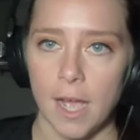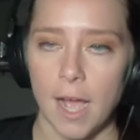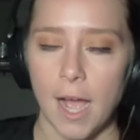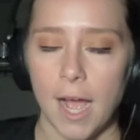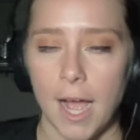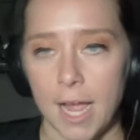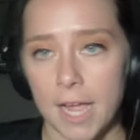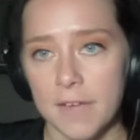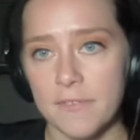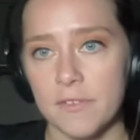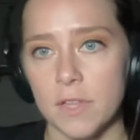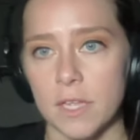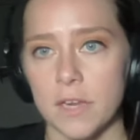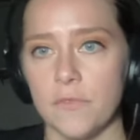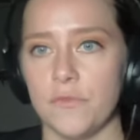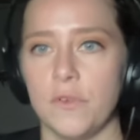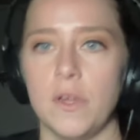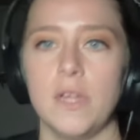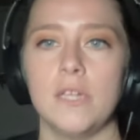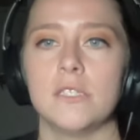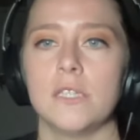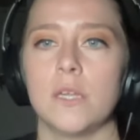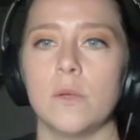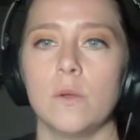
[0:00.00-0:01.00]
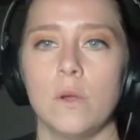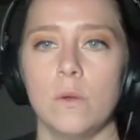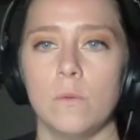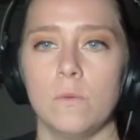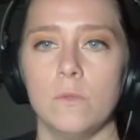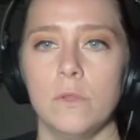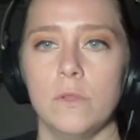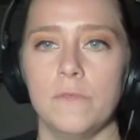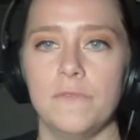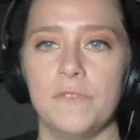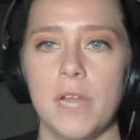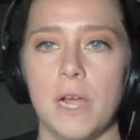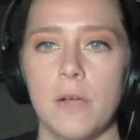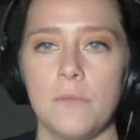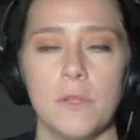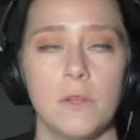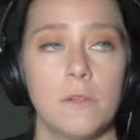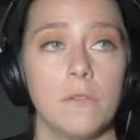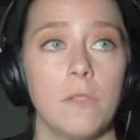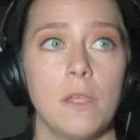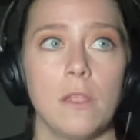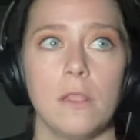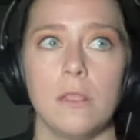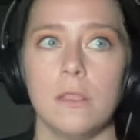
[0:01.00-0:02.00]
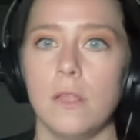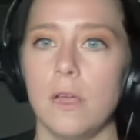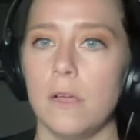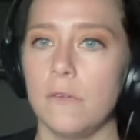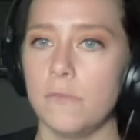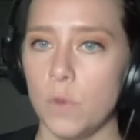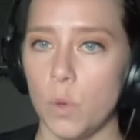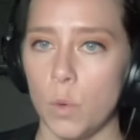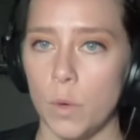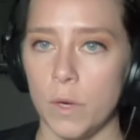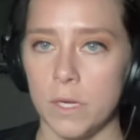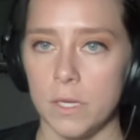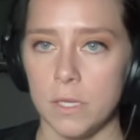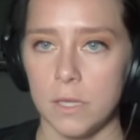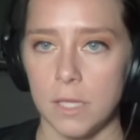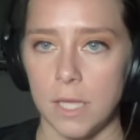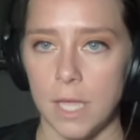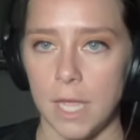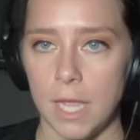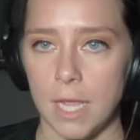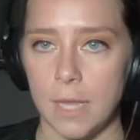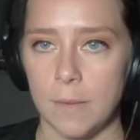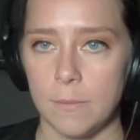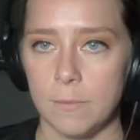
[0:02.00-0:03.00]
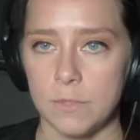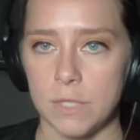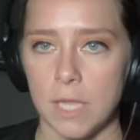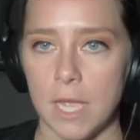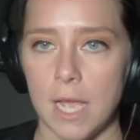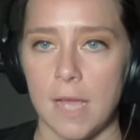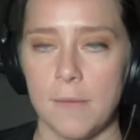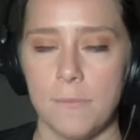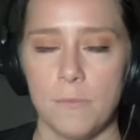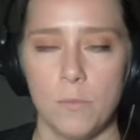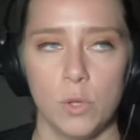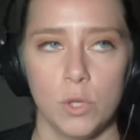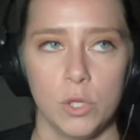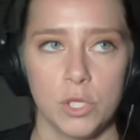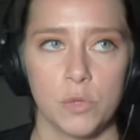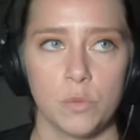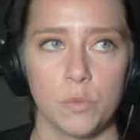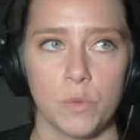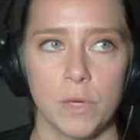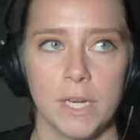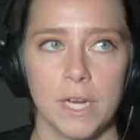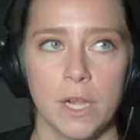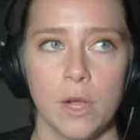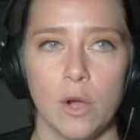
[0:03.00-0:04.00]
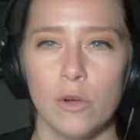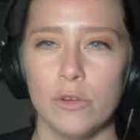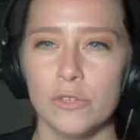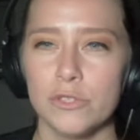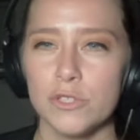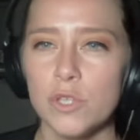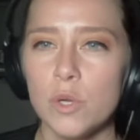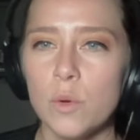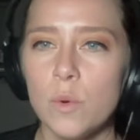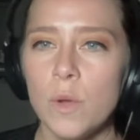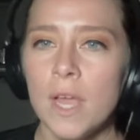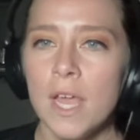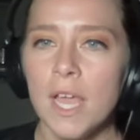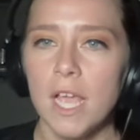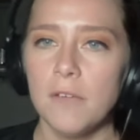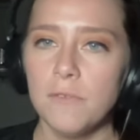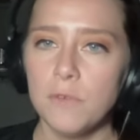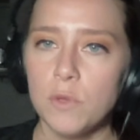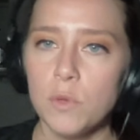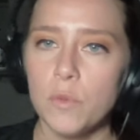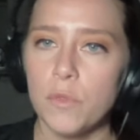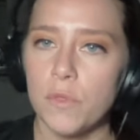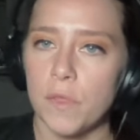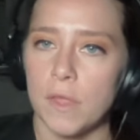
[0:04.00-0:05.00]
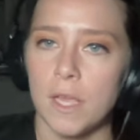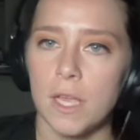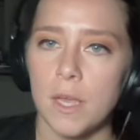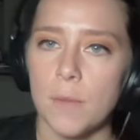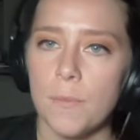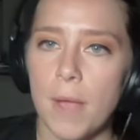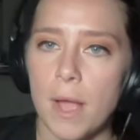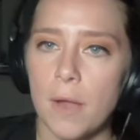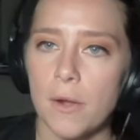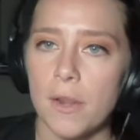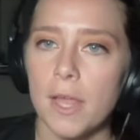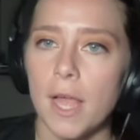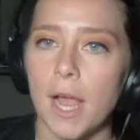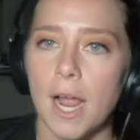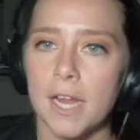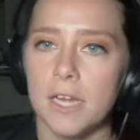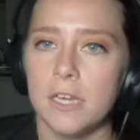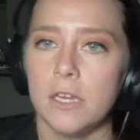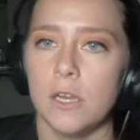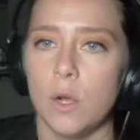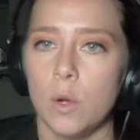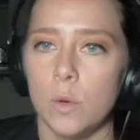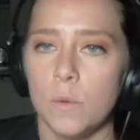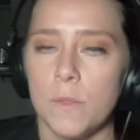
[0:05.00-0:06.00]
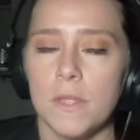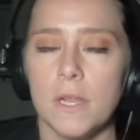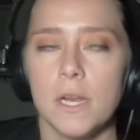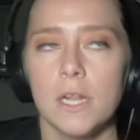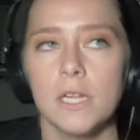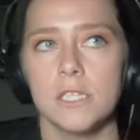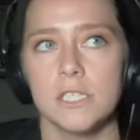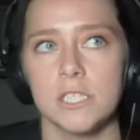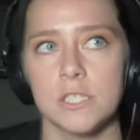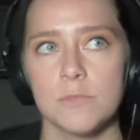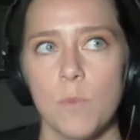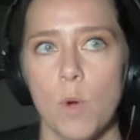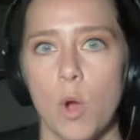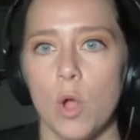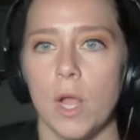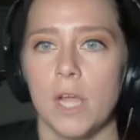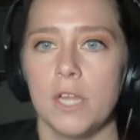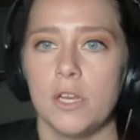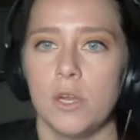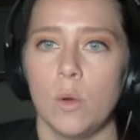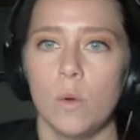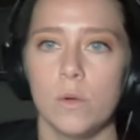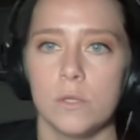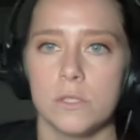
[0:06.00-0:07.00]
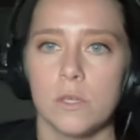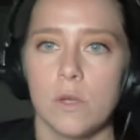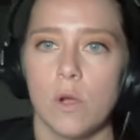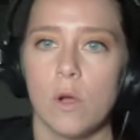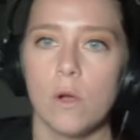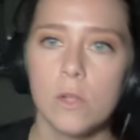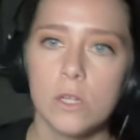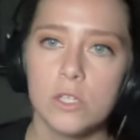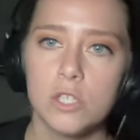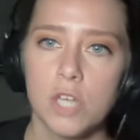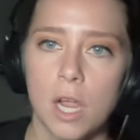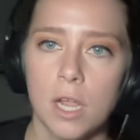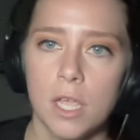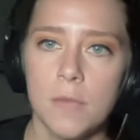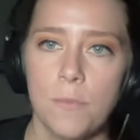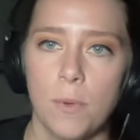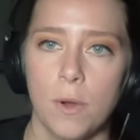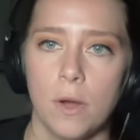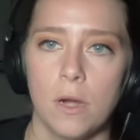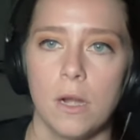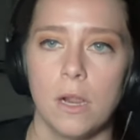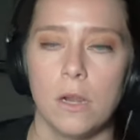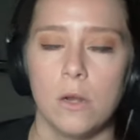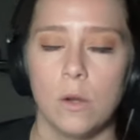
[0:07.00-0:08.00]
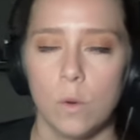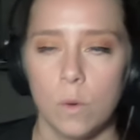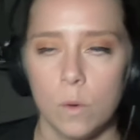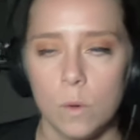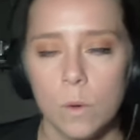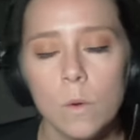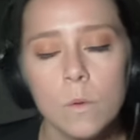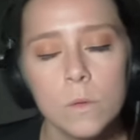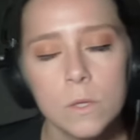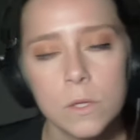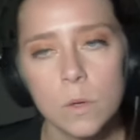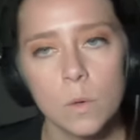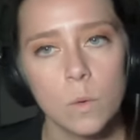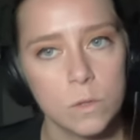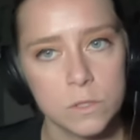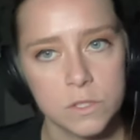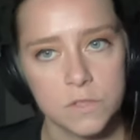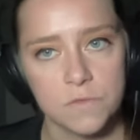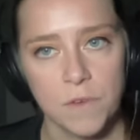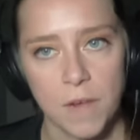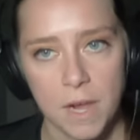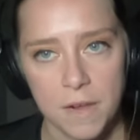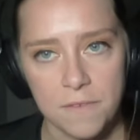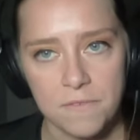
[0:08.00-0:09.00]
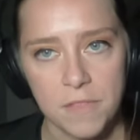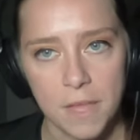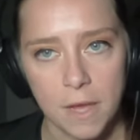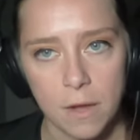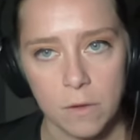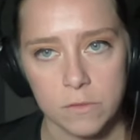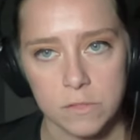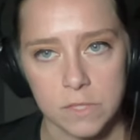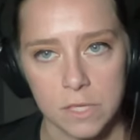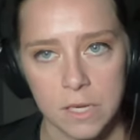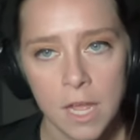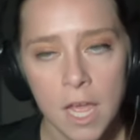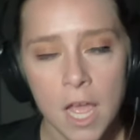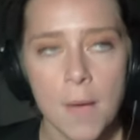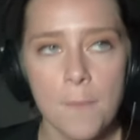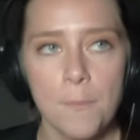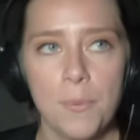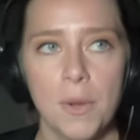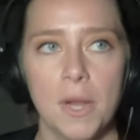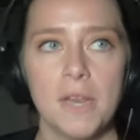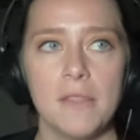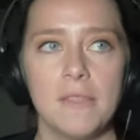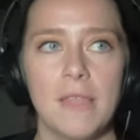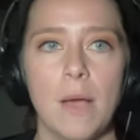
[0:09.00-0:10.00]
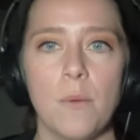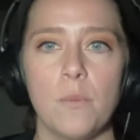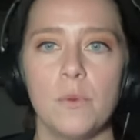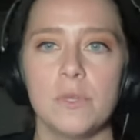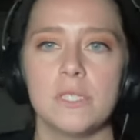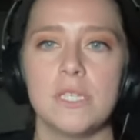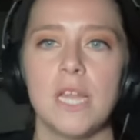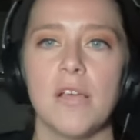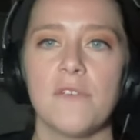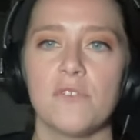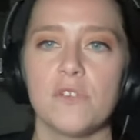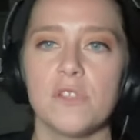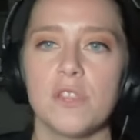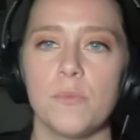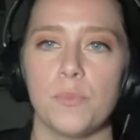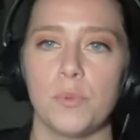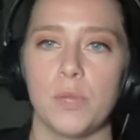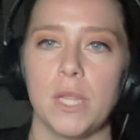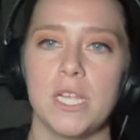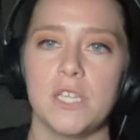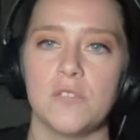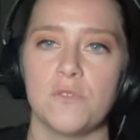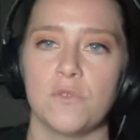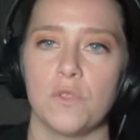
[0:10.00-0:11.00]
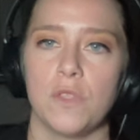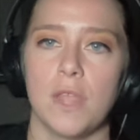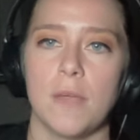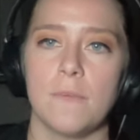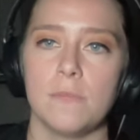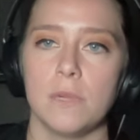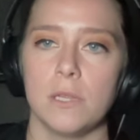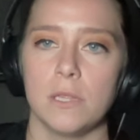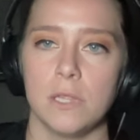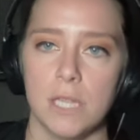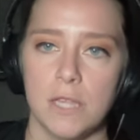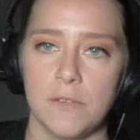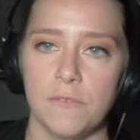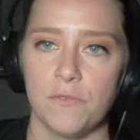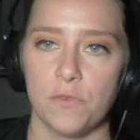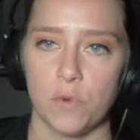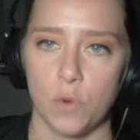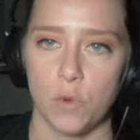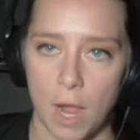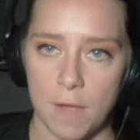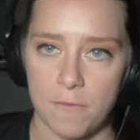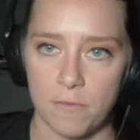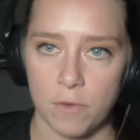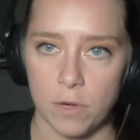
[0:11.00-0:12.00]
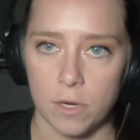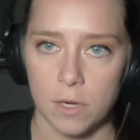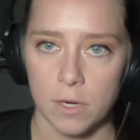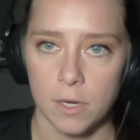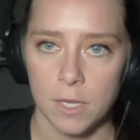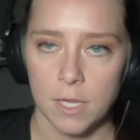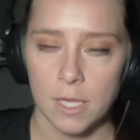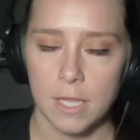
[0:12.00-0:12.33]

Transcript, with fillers: I have a lot of friends that live down there. They love going to the games at Mullet Arena. Also, if you think about it, I know that it's small. I know it's a college hockey barn. I know it only holds 5,000, but that was never the place for them to live forever.